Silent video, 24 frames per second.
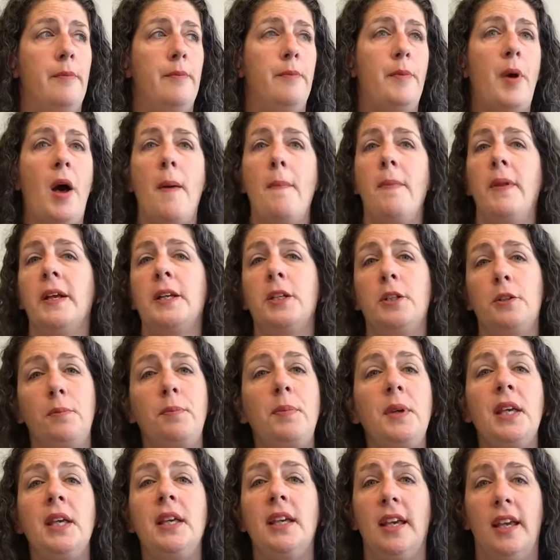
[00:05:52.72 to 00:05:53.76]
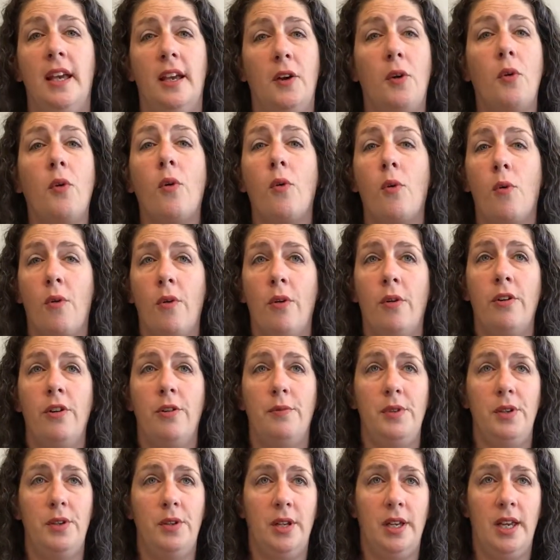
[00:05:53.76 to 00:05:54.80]
public speaking or oral
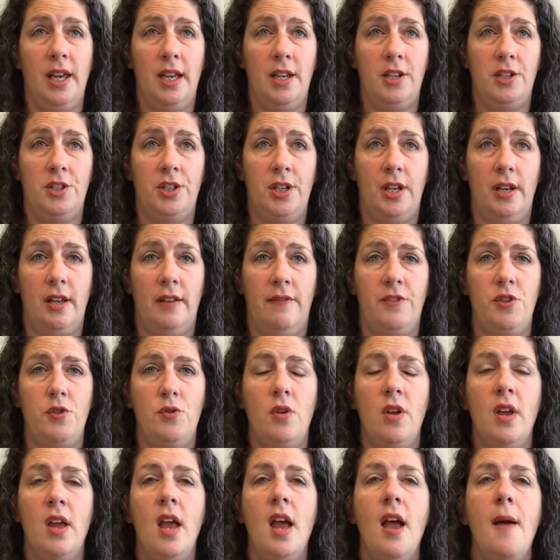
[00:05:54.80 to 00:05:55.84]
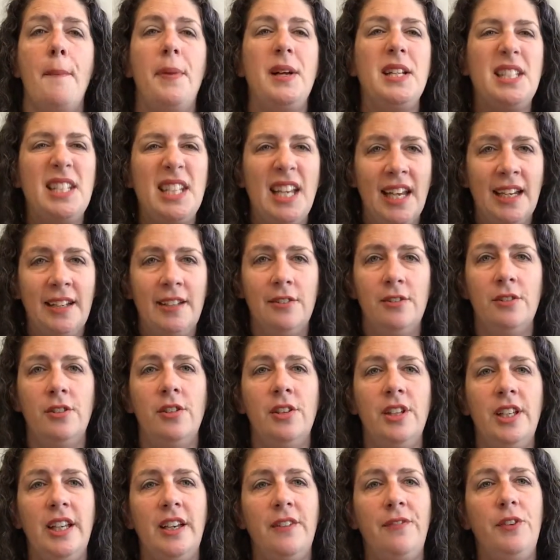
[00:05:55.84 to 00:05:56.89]
communication,
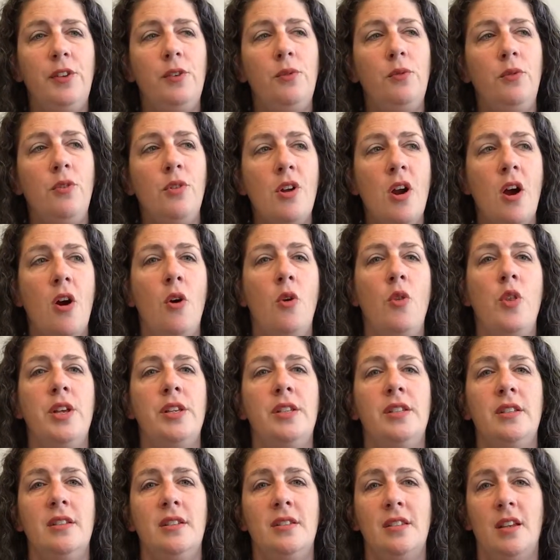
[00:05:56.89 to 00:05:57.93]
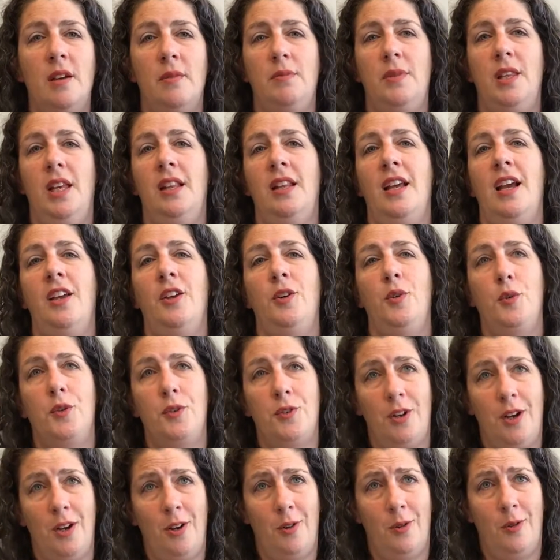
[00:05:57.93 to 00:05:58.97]
particularly if you know this is something that you
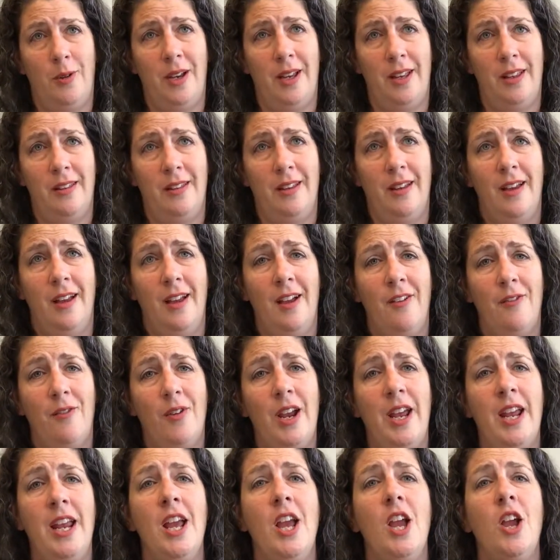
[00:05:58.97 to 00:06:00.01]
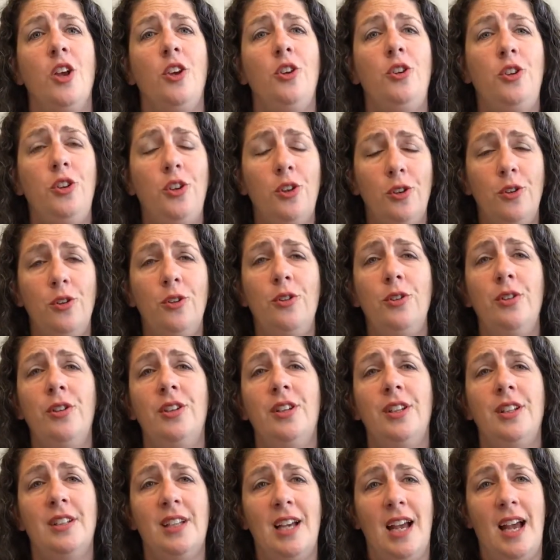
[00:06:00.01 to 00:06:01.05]
struggle with, right? Use
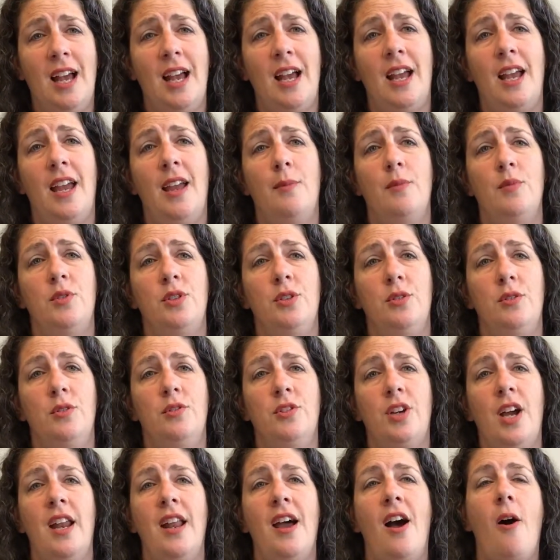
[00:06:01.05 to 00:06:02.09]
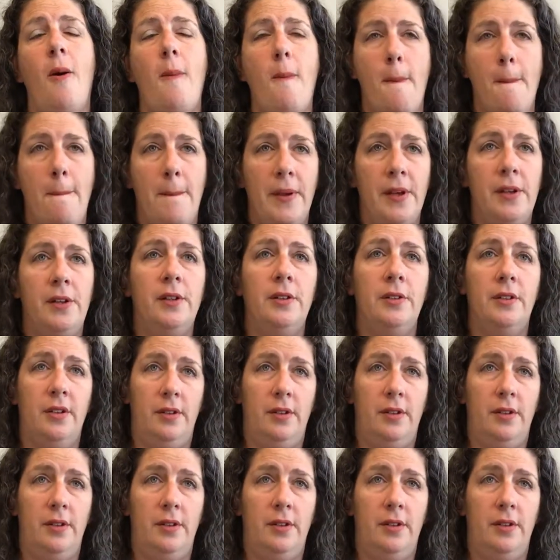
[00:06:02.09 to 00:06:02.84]
the time to try to help build